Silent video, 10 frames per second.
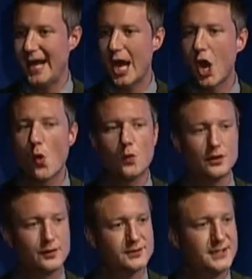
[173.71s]
How were
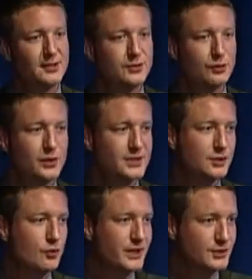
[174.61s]
those territories
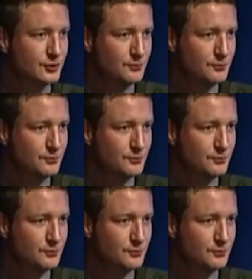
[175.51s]
going to